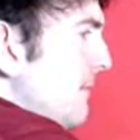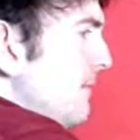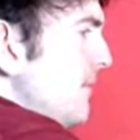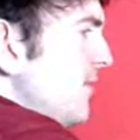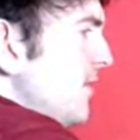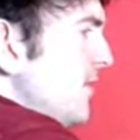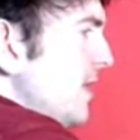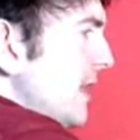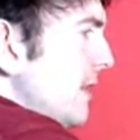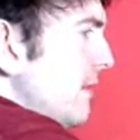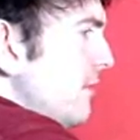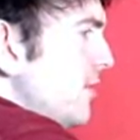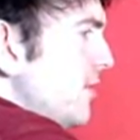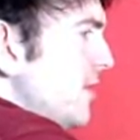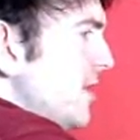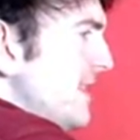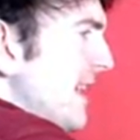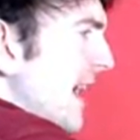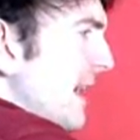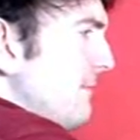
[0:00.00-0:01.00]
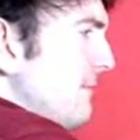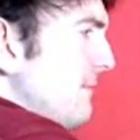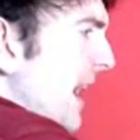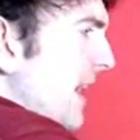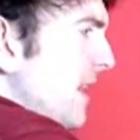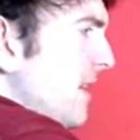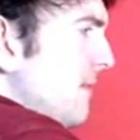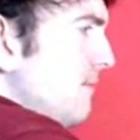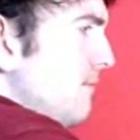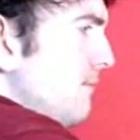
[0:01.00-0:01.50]
but it was too
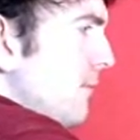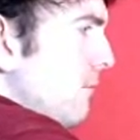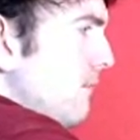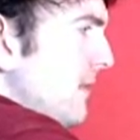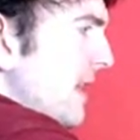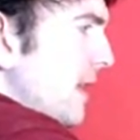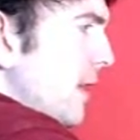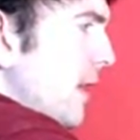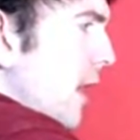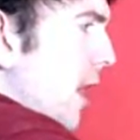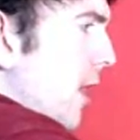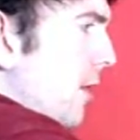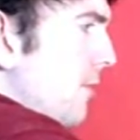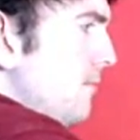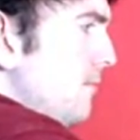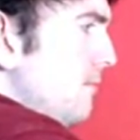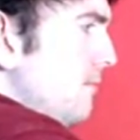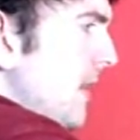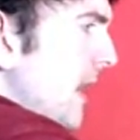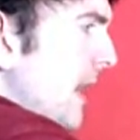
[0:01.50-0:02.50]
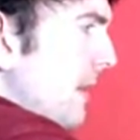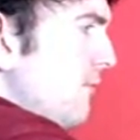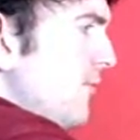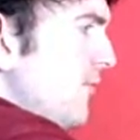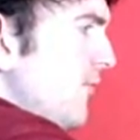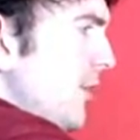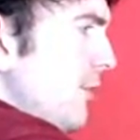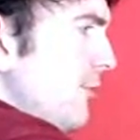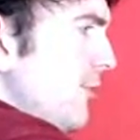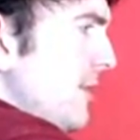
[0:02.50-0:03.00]
generic what we got. It
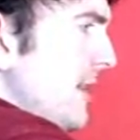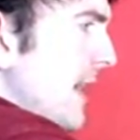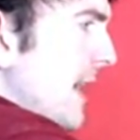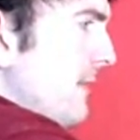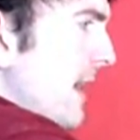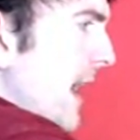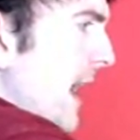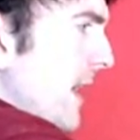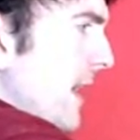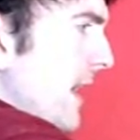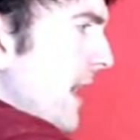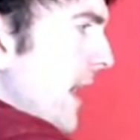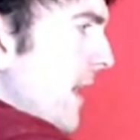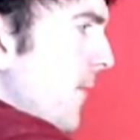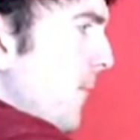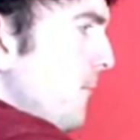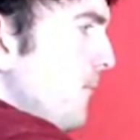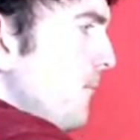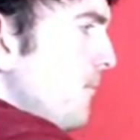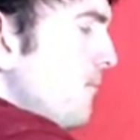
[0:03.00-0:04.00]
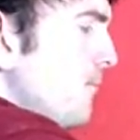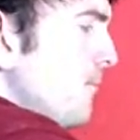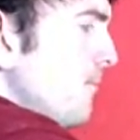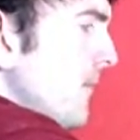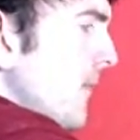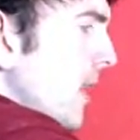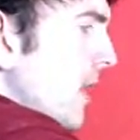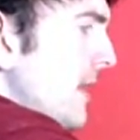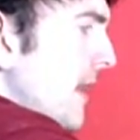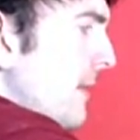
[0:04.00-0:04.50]
was too generic.
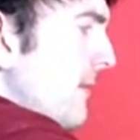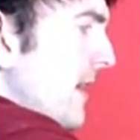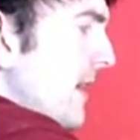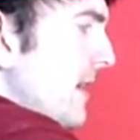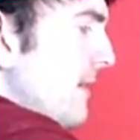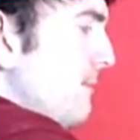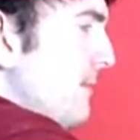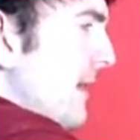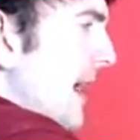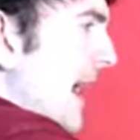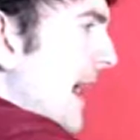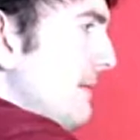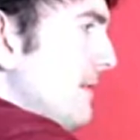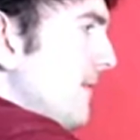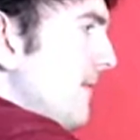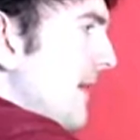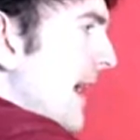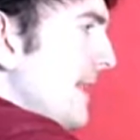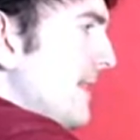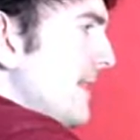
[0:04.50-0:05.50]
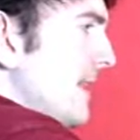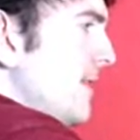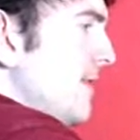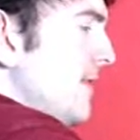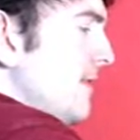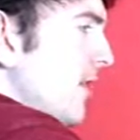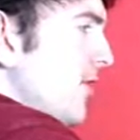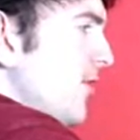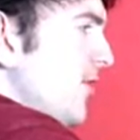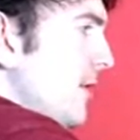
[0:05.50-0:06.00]
Combine the fact that
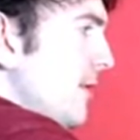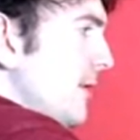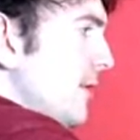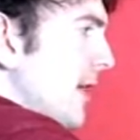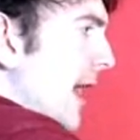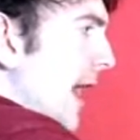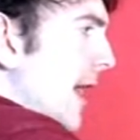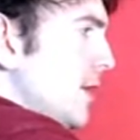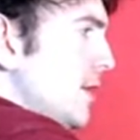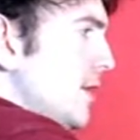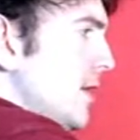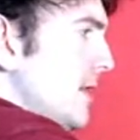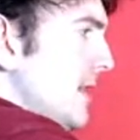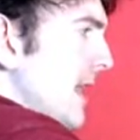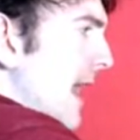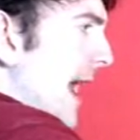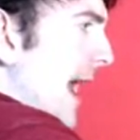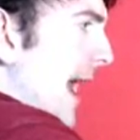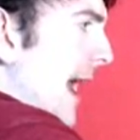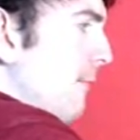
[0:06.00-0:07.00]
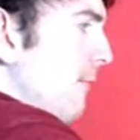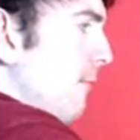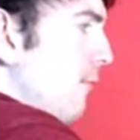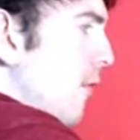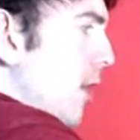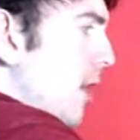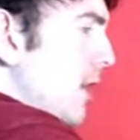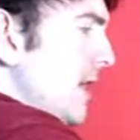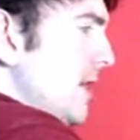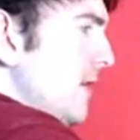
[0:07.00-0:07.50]
there's only 2 attractions in there.
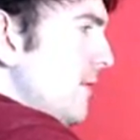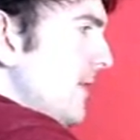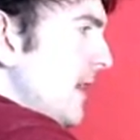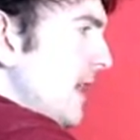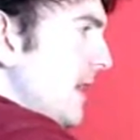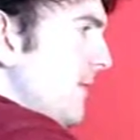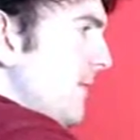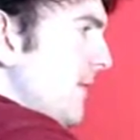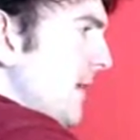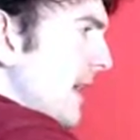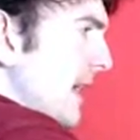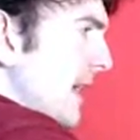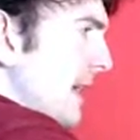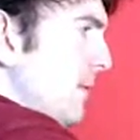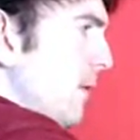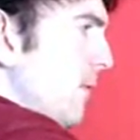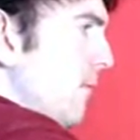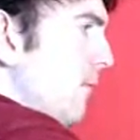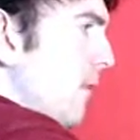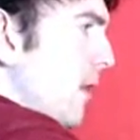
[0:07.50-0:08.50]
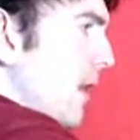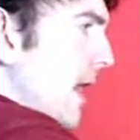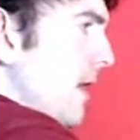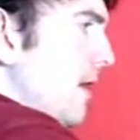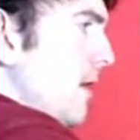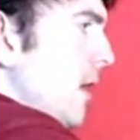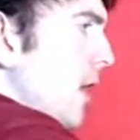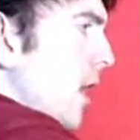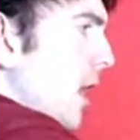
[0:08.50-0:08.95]
One is a refurb. One